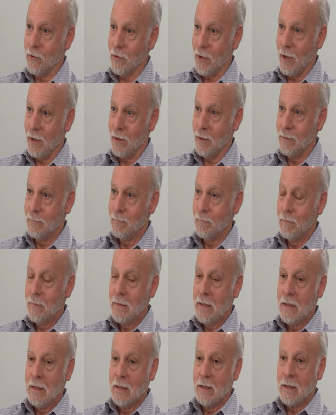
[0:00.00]
scale,
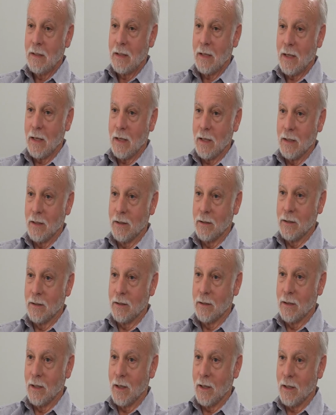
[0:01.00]

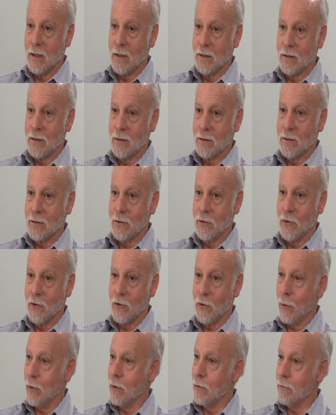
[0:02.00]
and it
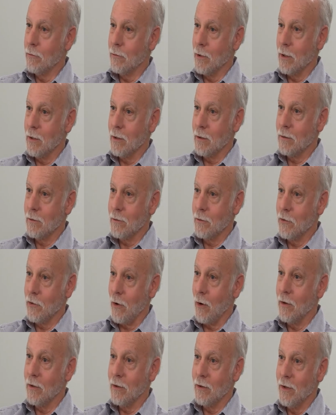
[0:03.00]
just sort of
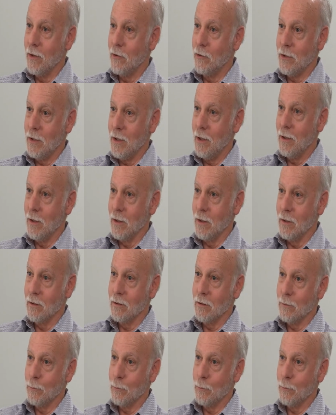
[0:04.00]
started this year,